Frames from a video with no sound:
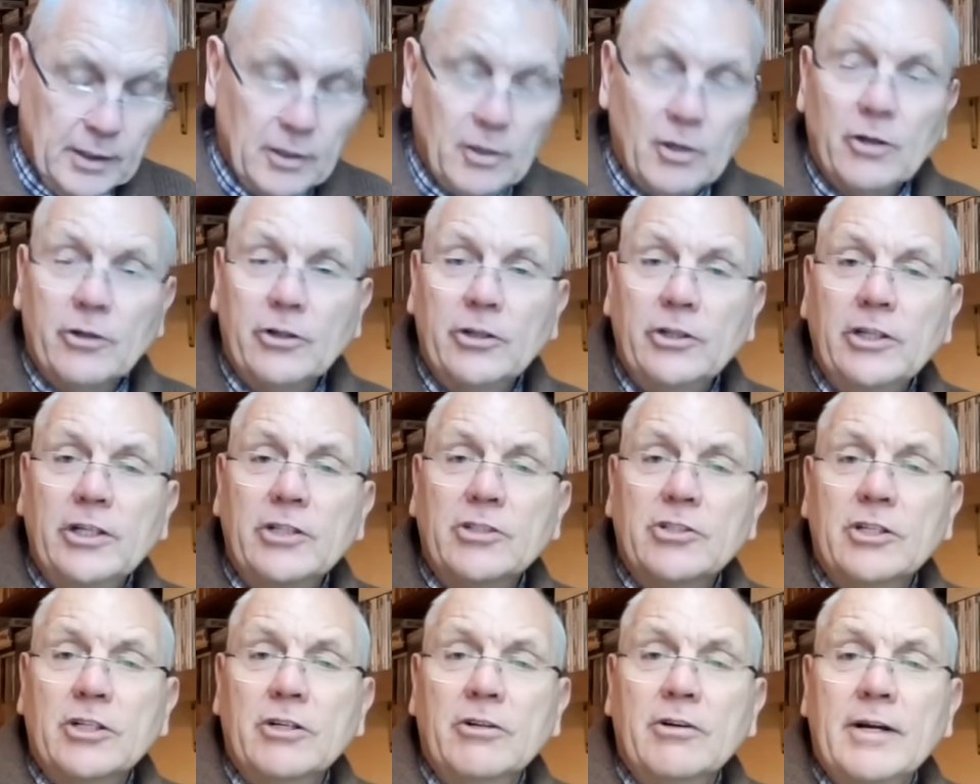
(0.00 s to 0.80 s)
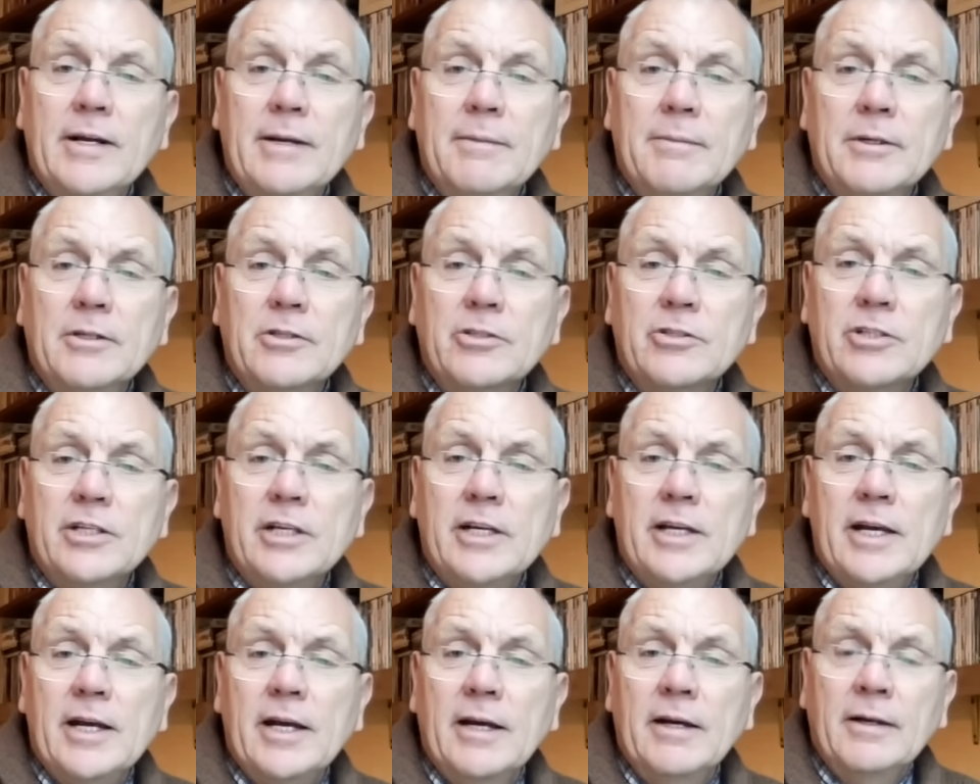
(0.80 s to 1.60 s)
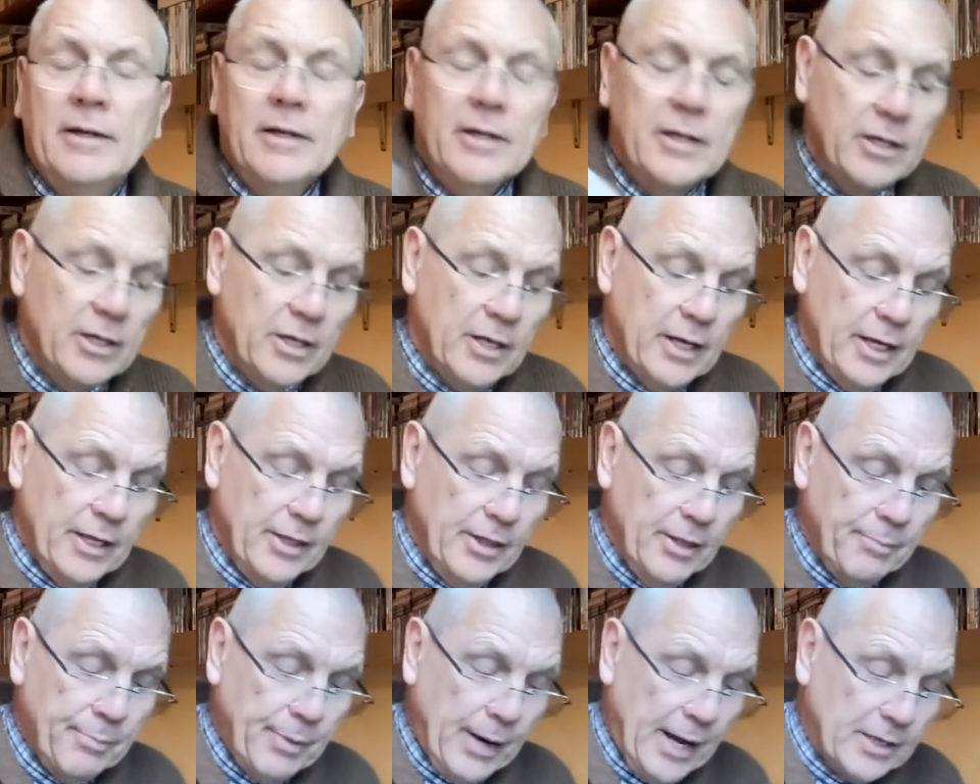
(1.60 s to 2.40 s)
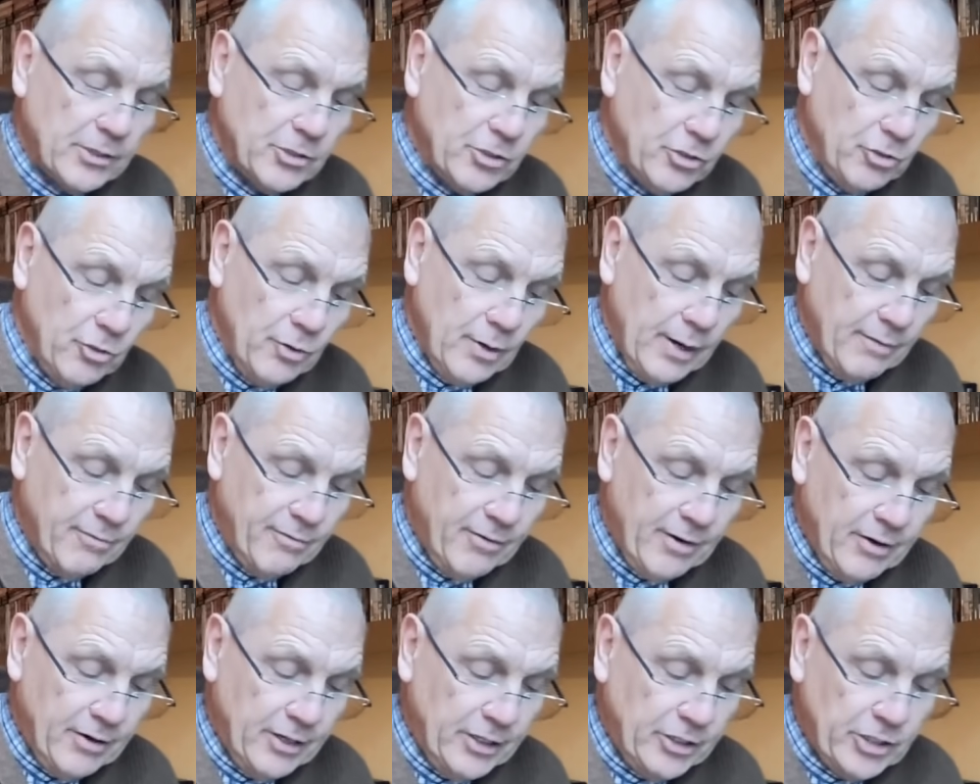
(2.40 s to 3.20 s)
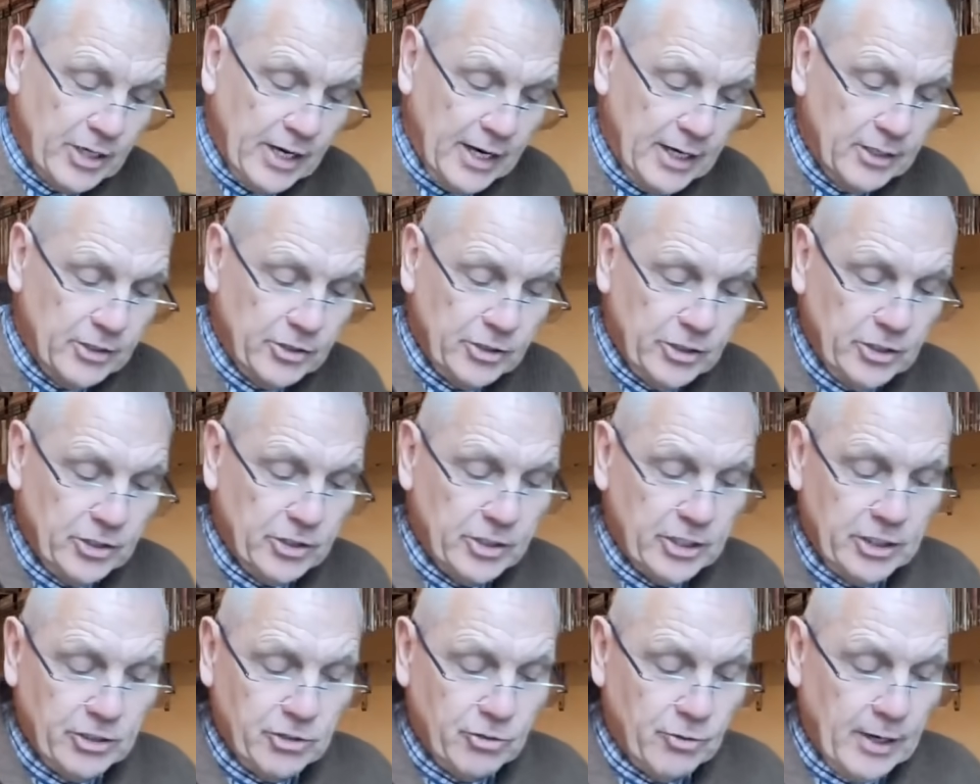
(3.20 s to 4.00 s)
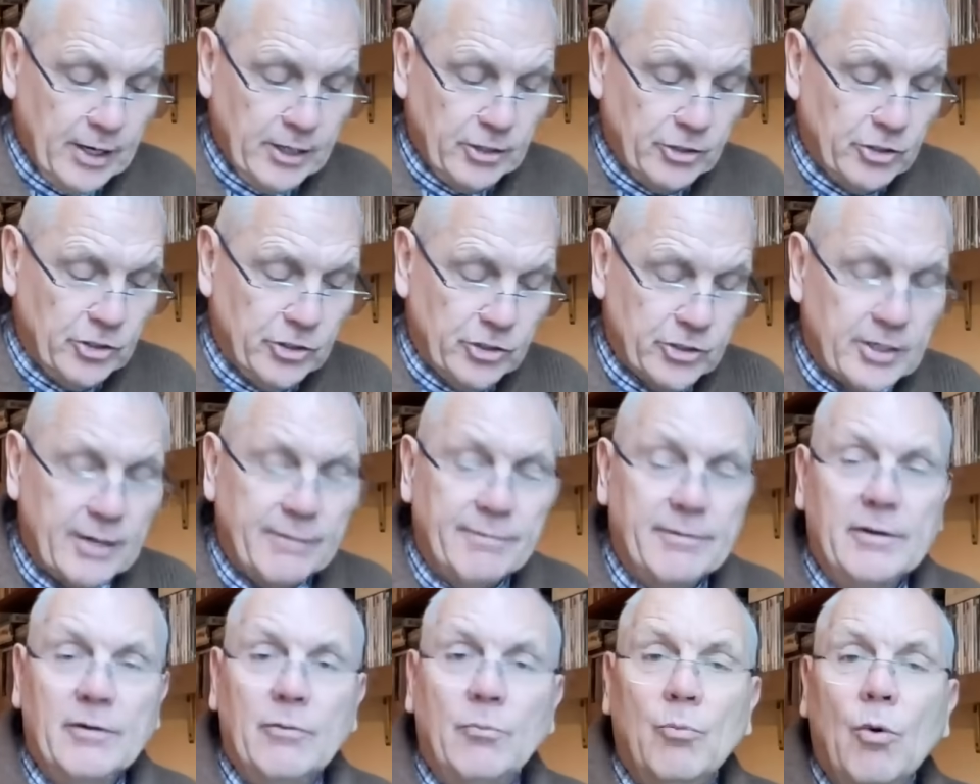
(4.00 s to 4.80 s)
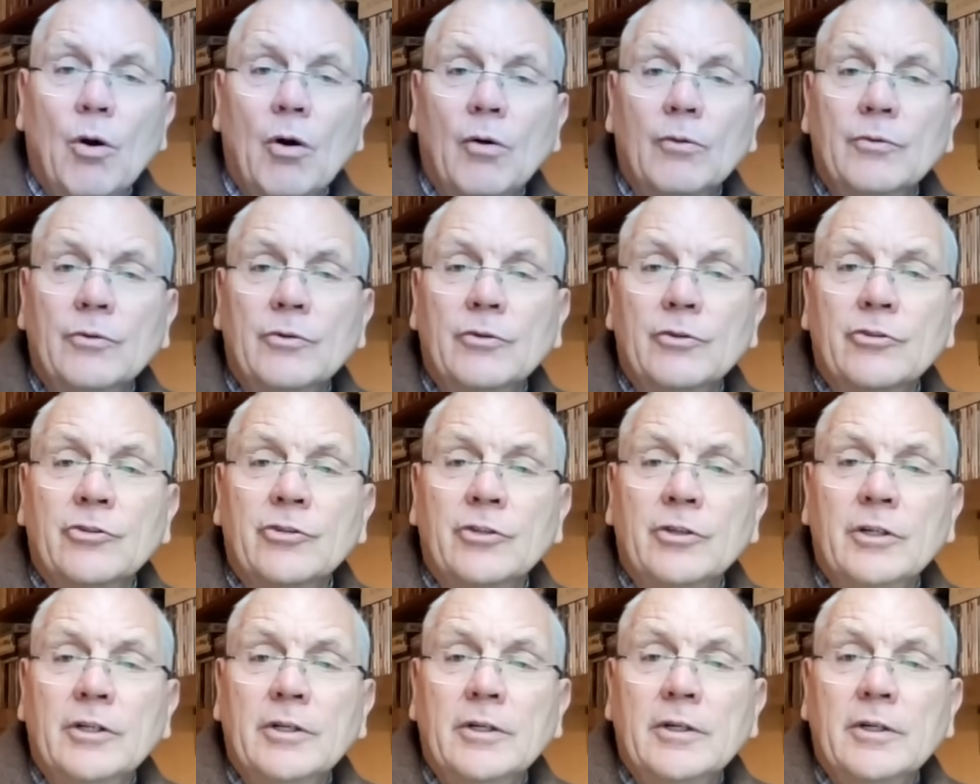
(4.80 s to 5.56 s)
Lot of disagreements here. In the past, you have very challenging situations. Seven of Wands.